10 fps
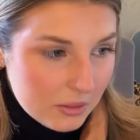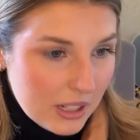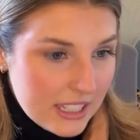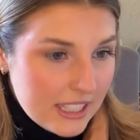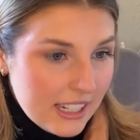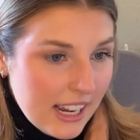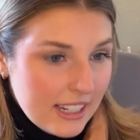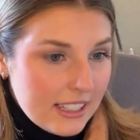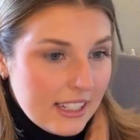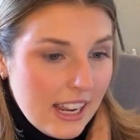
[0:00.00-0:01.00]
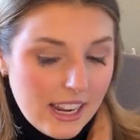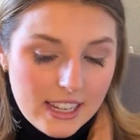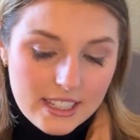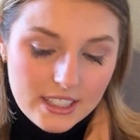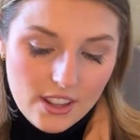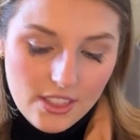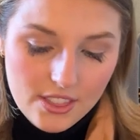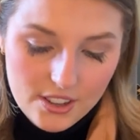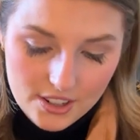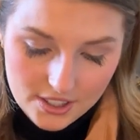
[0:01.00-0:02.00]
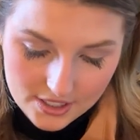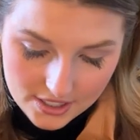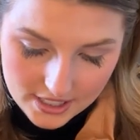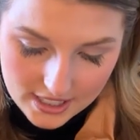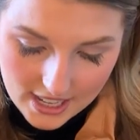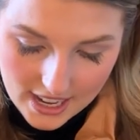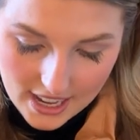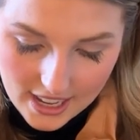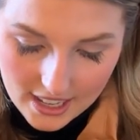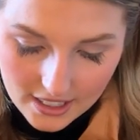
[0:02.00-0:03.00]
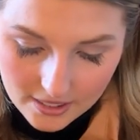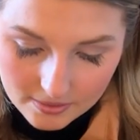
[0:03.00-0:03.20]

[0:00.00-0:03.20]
what is today? Today is Thursday